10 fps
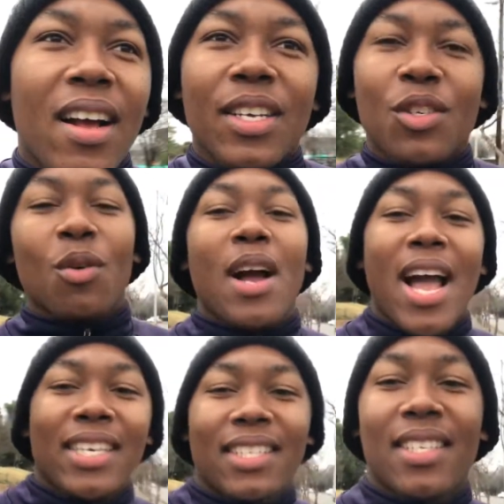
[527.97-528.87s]
So
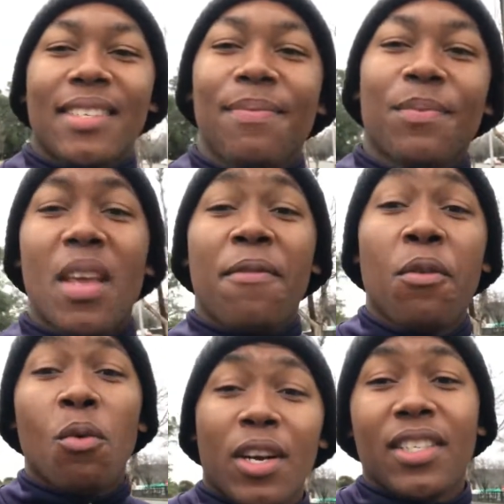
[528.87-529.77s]
guys, if you
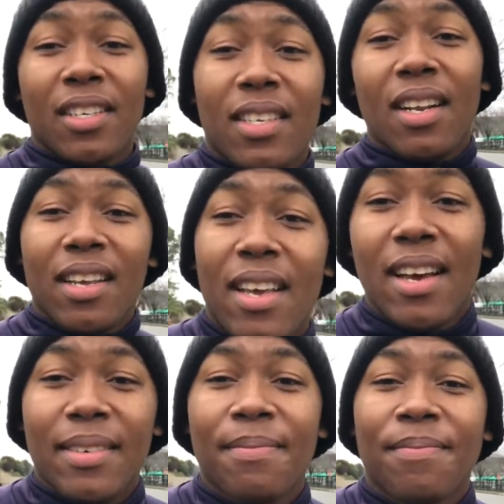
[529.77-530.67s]
watched until here,